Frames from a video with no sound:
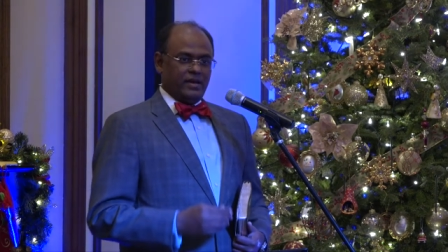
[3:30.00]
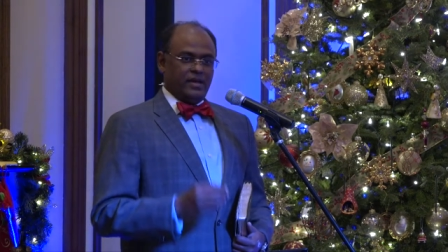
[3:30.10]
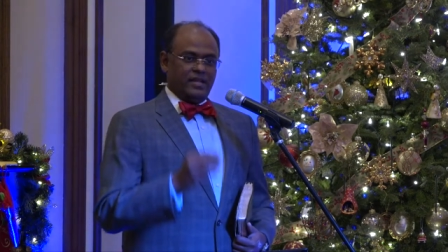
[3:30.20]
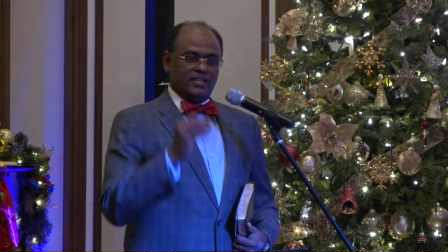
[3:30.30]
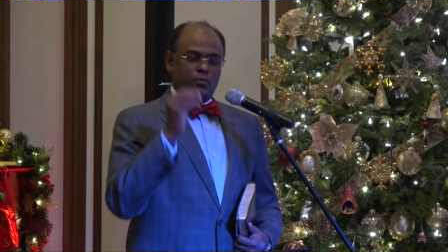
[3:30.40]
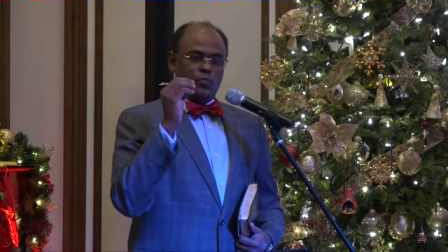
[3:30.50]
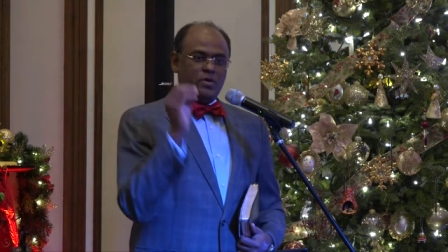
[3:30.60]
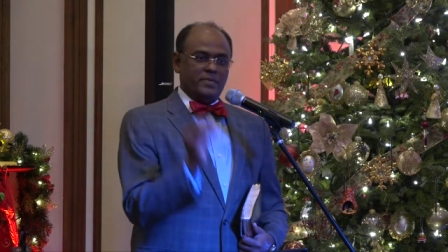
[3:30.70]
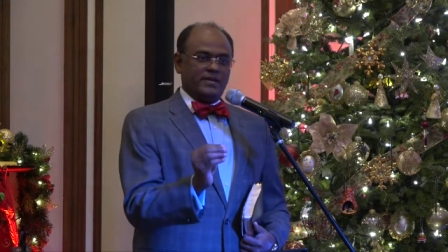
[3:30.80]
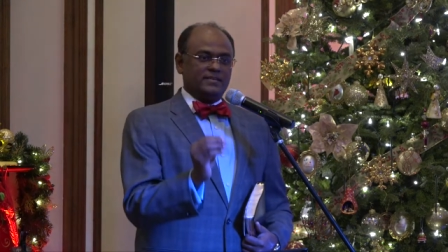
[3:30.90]
And the
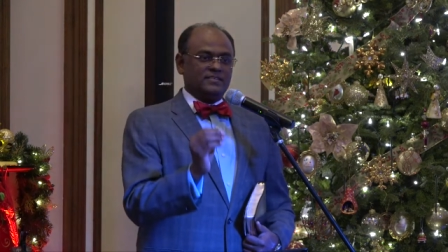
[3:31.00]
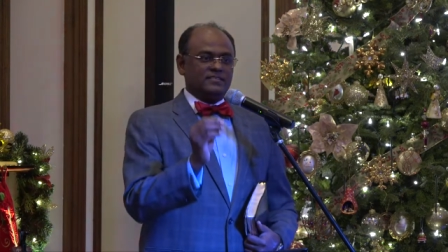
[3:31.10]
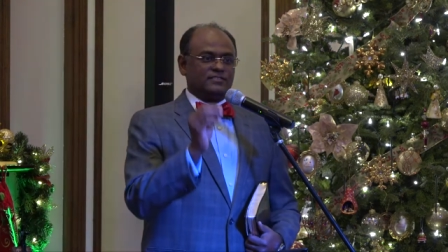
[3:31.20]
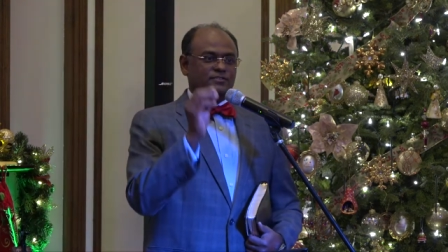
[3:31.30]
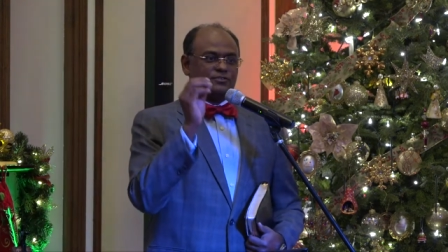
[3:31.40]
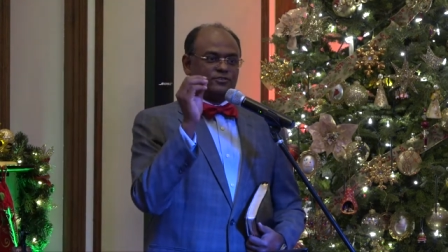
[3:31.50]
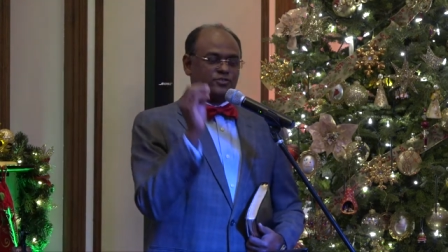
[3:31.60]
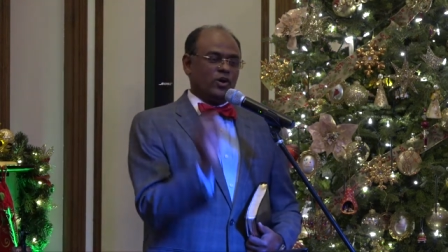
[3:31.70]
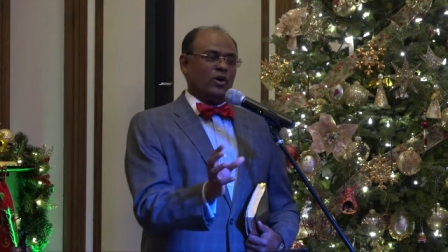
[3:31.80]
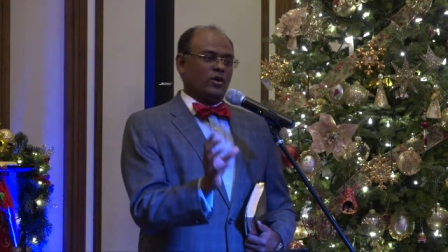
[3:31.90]
women
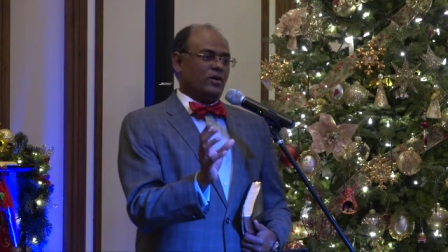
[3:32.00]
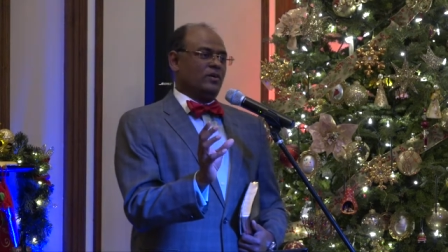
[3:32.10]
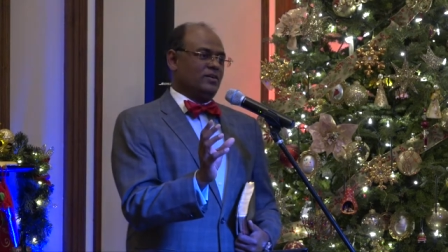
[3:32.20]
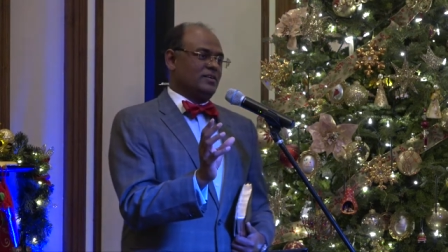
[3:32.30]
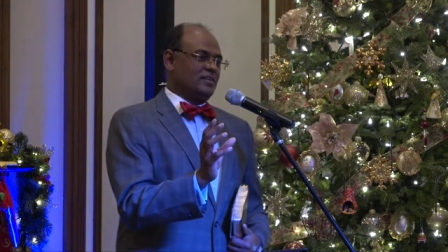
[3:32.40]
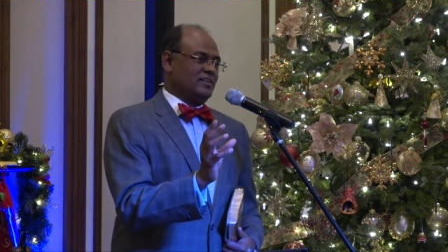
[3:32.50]
saw